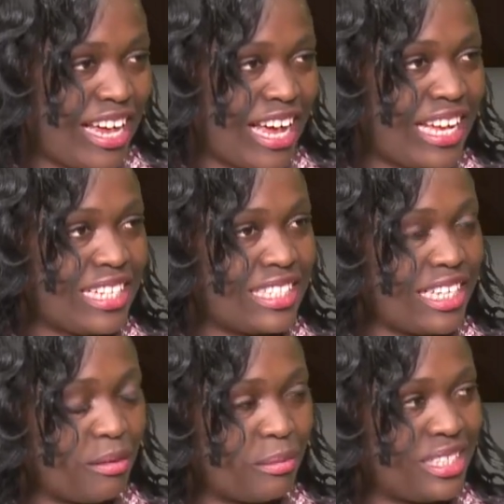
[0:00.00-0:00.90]
and
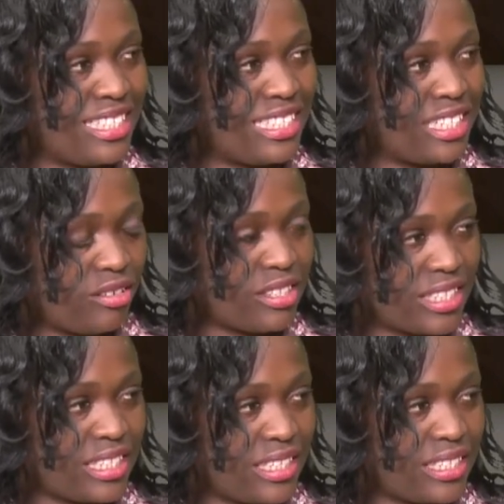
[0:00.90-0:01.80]
in Delta
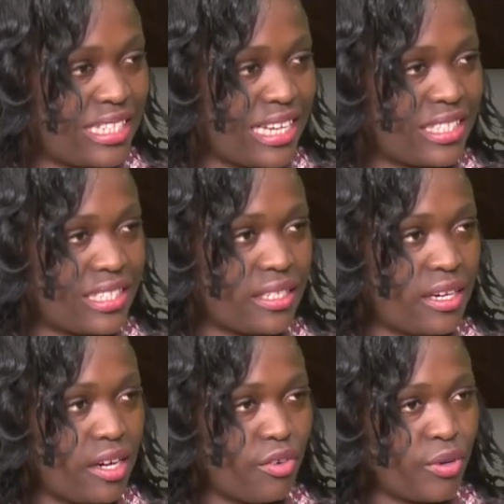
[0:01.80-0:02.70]
states that
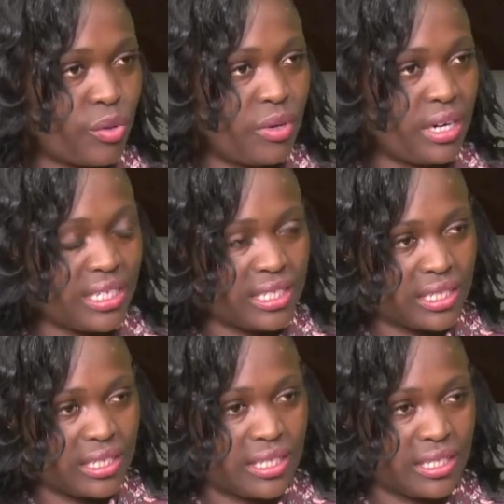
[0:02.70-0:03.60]
regulates
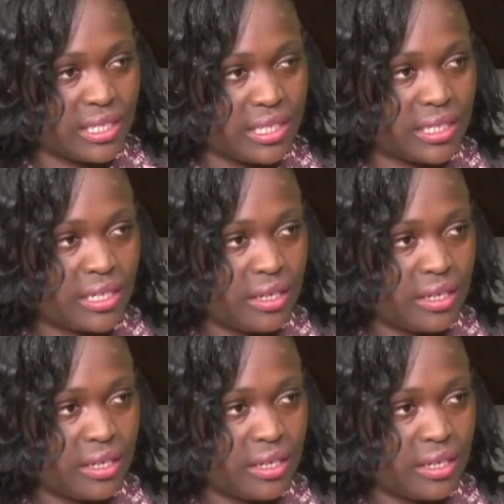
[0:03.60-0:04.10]
this